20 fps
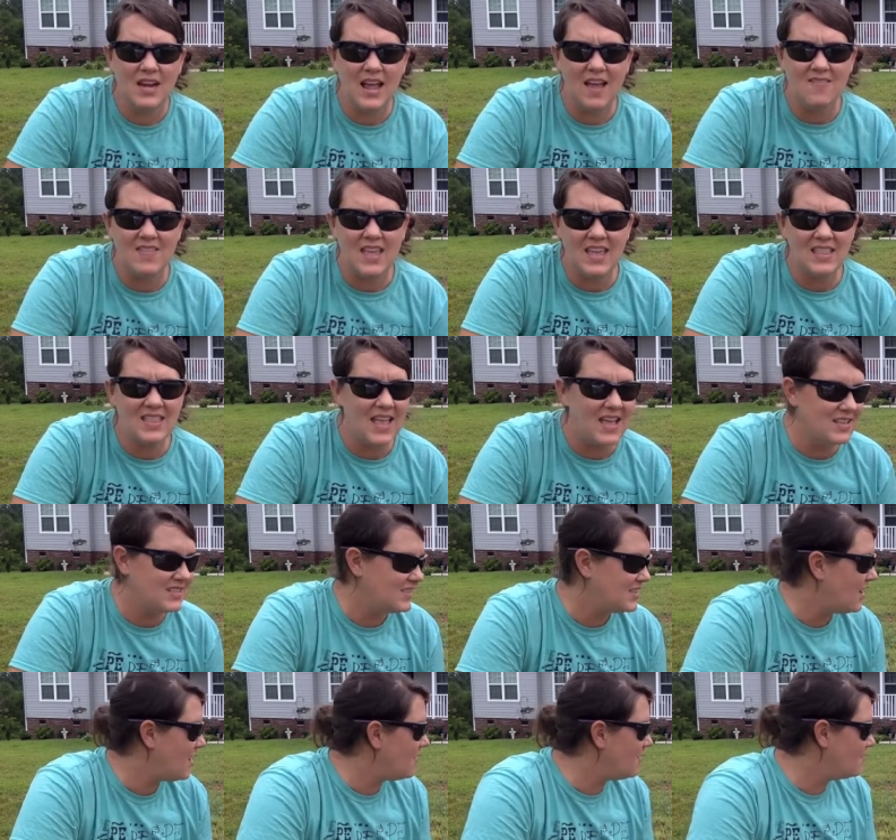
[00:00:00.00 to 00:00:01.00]
to have the end lines.
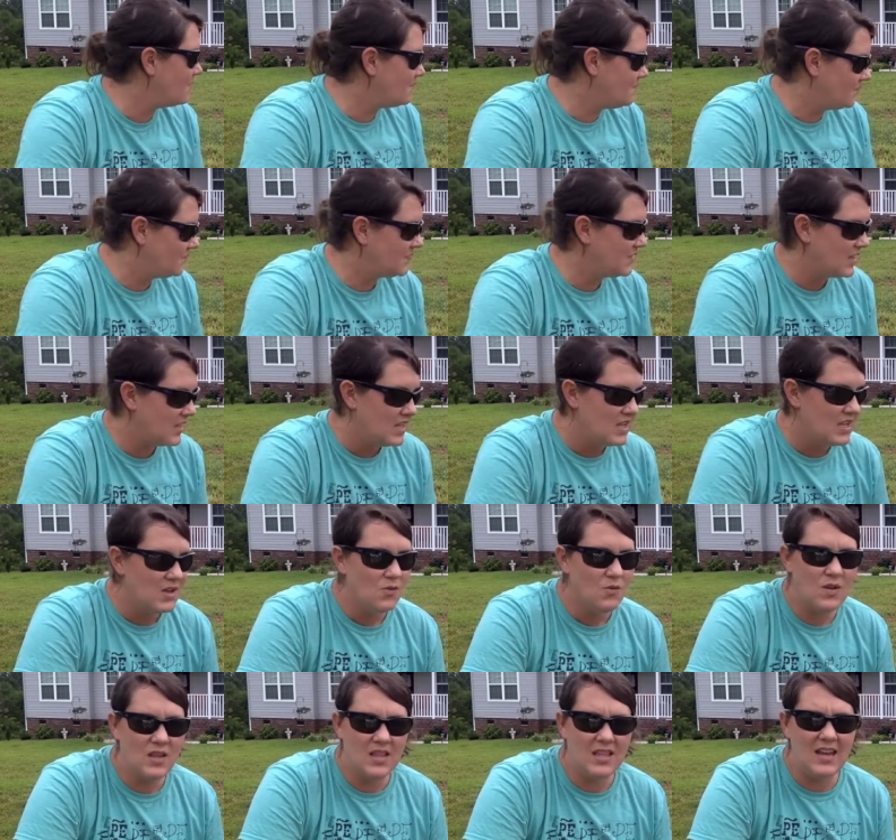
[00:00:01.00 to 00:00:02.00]
So,
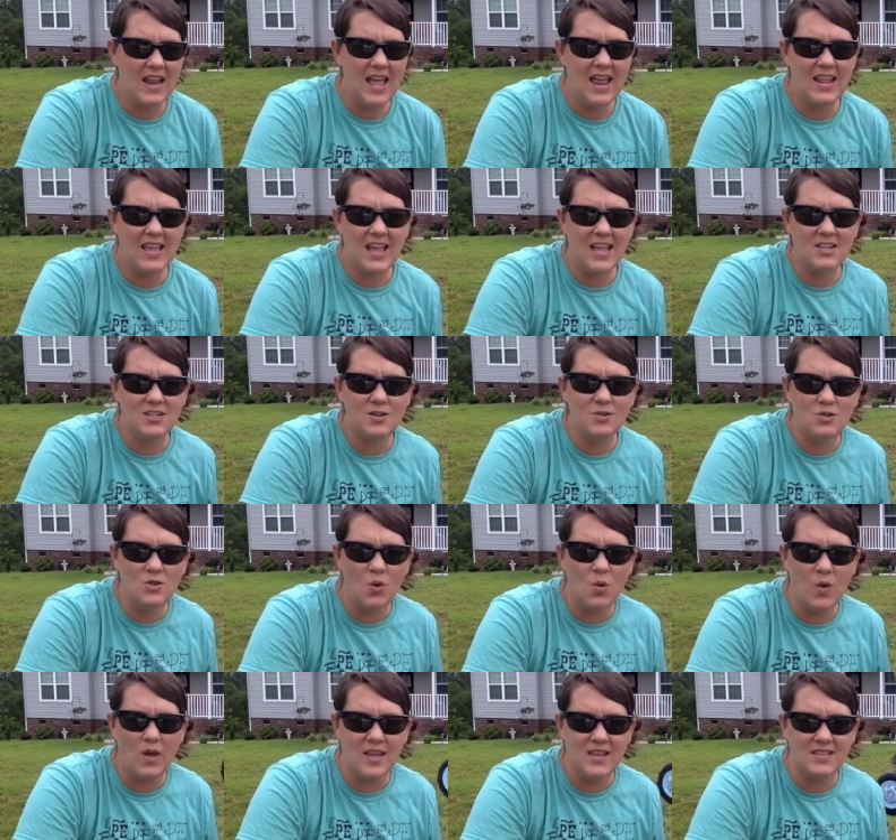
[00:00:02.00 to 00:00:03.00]
Will and Addie got 2
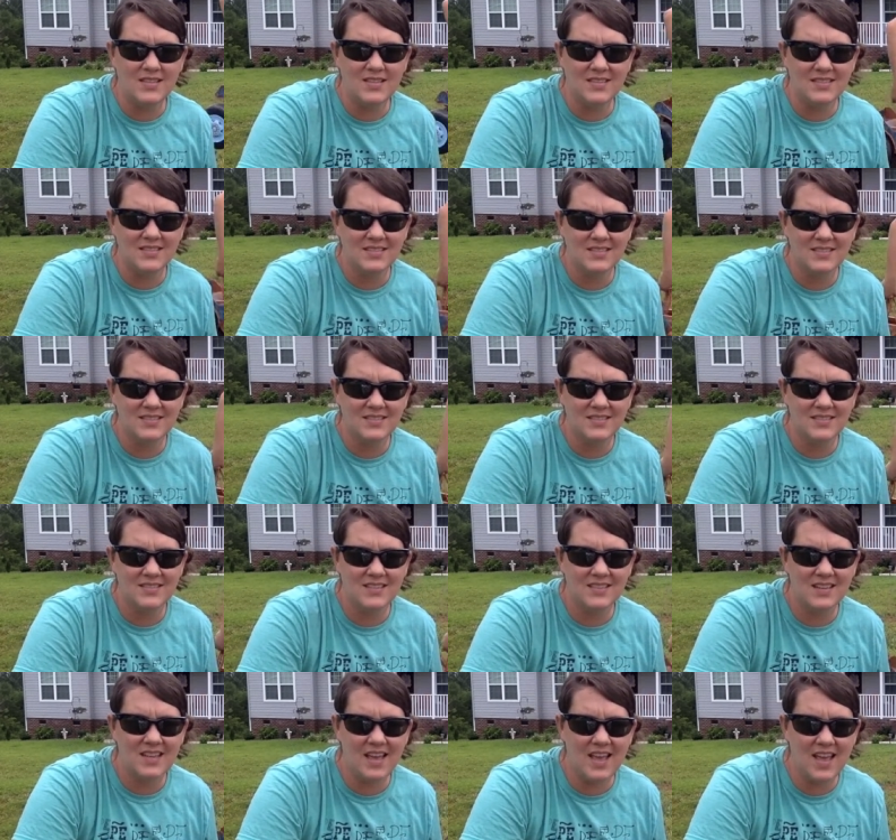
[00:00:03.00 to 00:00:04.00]
toys.
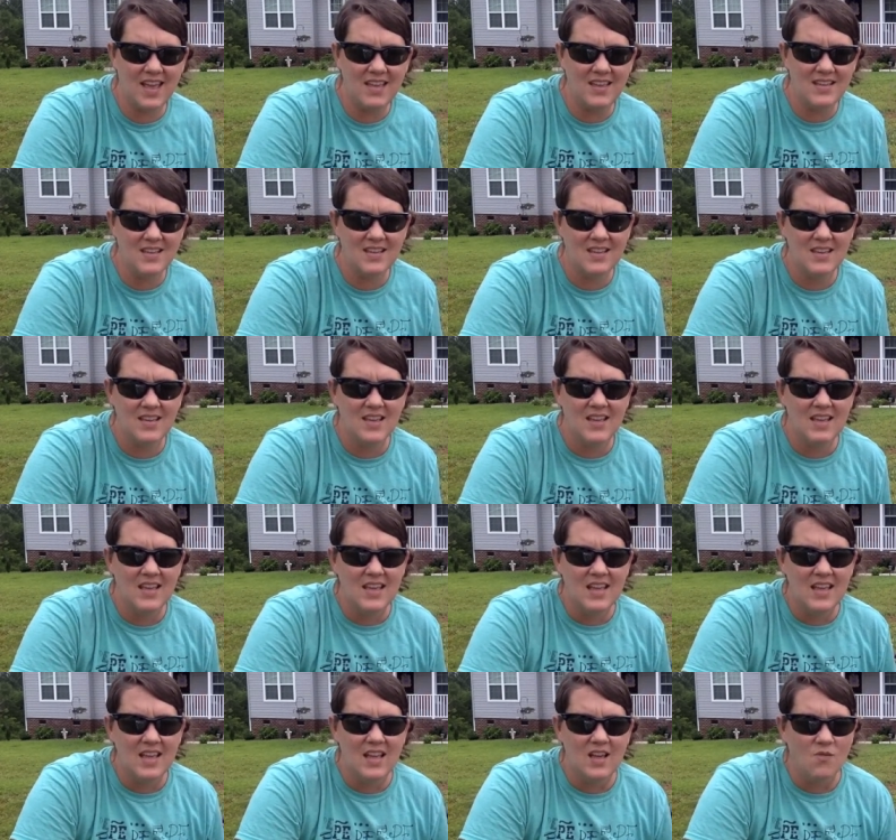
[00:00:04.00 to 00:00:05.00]
Okay,
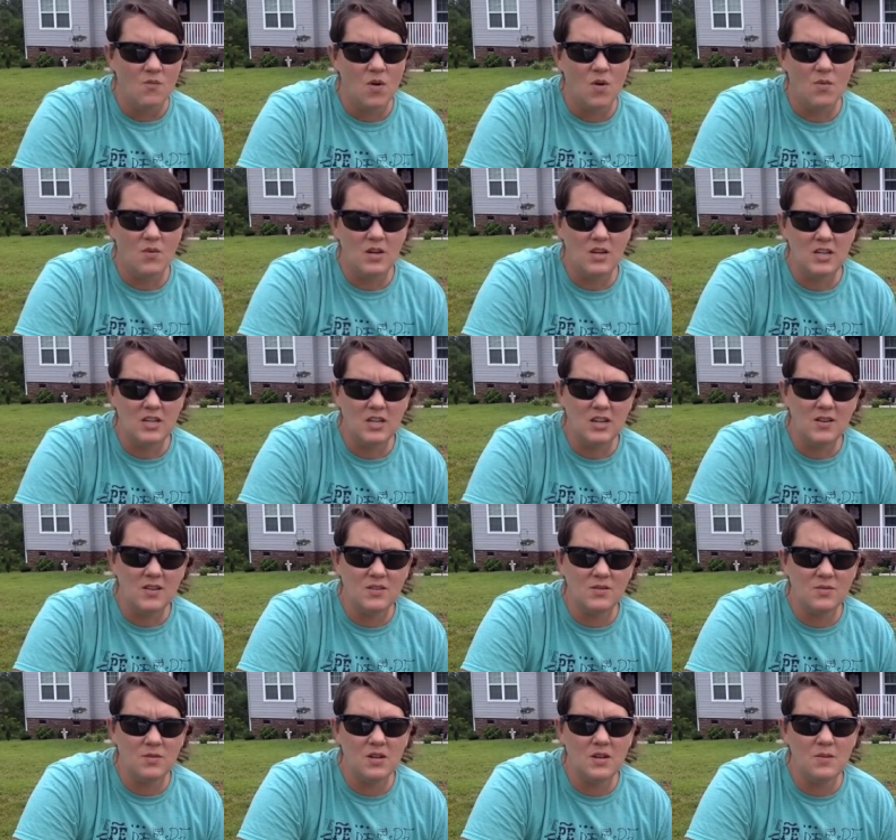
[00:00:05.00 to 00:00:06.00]
what we're going to do
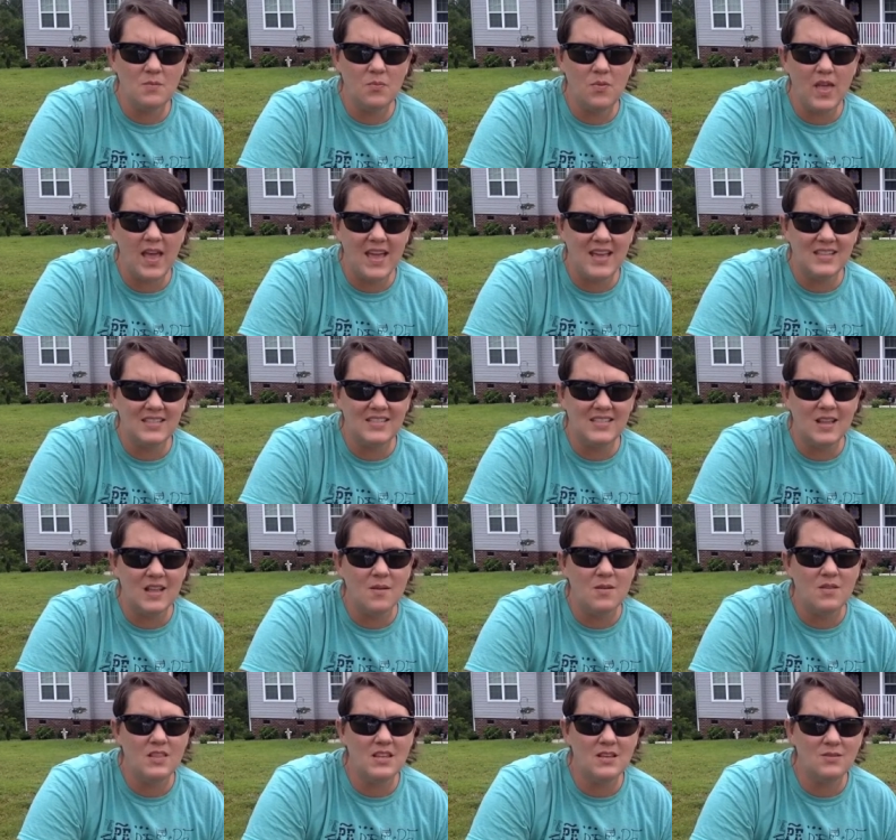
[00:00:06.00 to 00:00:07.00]
is we're going to place
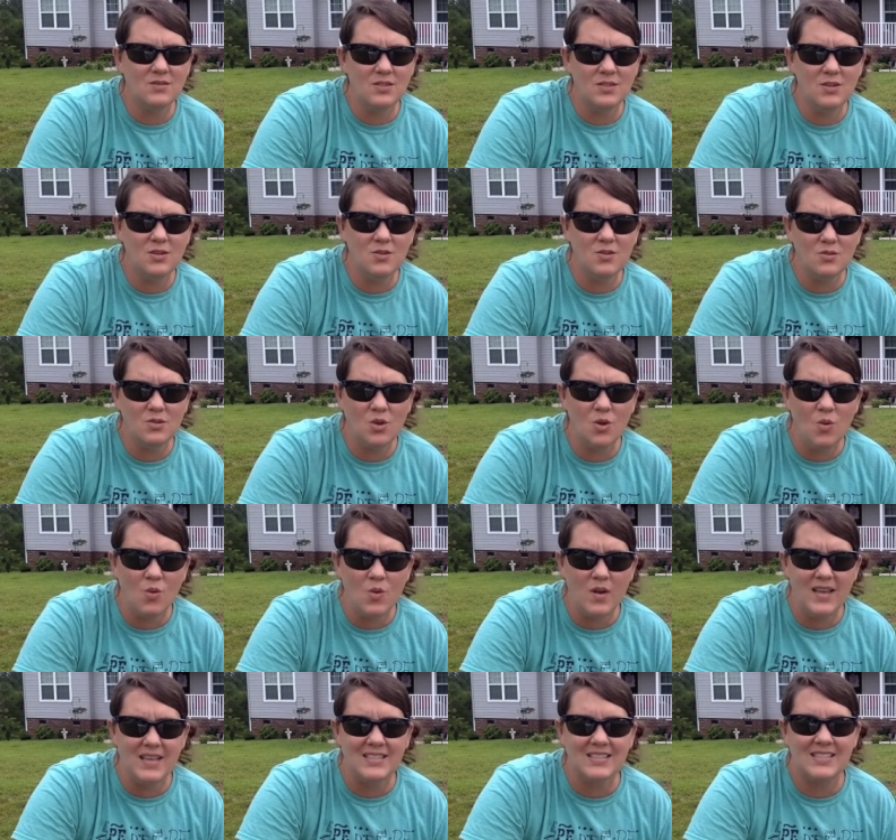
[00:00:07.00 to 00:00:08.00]
those 2
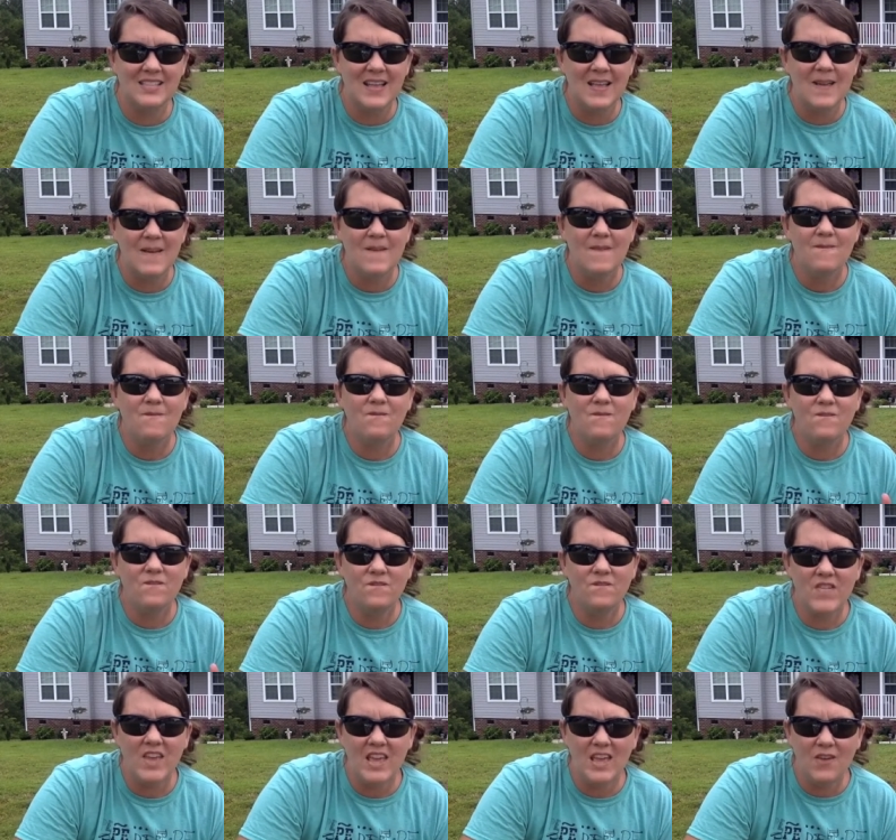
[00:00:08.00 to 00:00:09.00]
toys
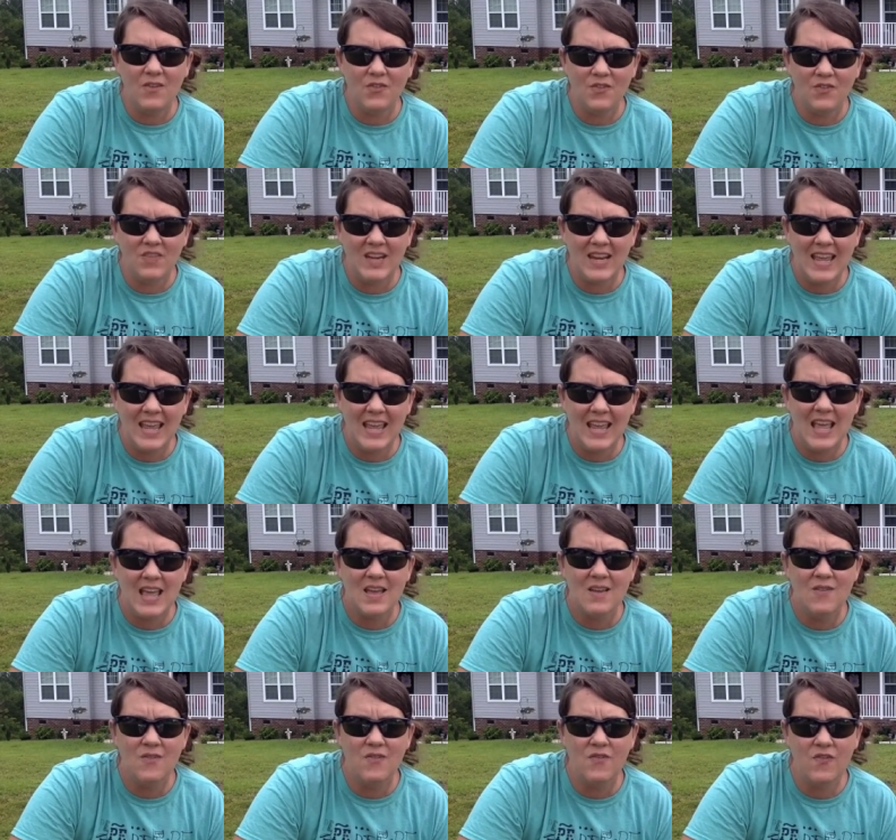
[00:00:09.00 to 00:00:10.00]
50
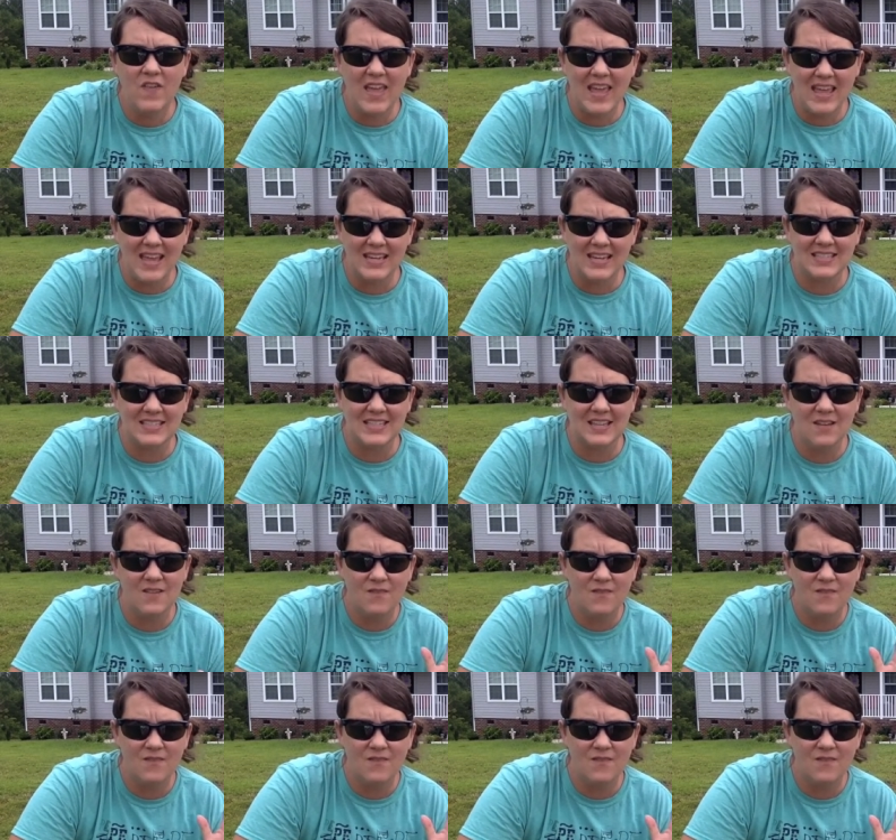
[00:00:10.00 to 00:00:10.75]
feet,